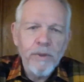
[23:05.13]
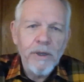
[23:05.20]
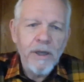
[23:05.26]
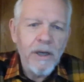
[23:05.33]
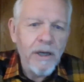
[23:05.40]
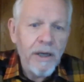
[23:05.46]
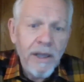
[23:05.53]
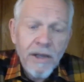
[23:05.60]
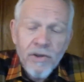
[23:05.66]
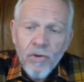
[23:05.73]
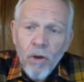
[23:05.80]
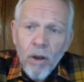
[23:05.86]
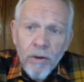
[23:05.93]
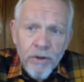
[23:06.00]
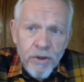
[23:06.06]
and then it hits
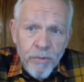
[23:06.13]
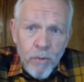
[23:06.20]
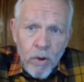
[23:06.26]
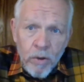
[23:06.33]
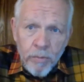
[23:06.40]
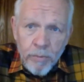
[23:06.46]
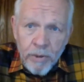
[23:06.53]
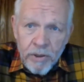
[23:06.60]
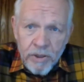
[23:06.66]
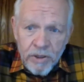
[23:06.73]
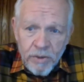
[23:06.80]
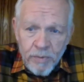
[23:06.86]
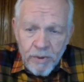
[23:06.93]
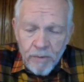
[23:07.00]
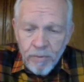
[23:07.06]
all the small
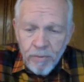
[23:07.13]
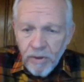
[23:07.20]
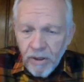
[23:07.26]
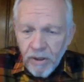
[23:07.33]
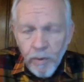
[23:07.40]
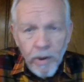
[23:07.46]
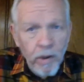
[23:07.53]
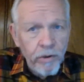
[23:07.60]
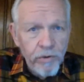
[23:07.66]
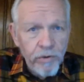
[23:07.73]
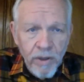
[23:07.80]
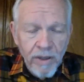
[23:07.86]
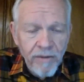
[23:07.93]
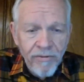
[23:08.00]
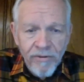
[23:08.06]
business people, and then we're all
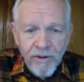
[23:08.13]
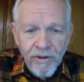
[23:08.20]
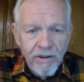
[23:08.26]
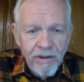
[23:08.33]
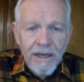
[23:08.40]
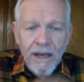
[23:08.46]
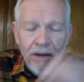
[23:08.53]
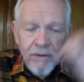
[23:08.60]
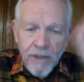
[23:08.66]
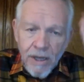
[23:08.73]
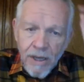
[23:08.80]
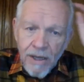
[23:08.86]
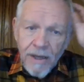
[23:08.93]
trying to figure it out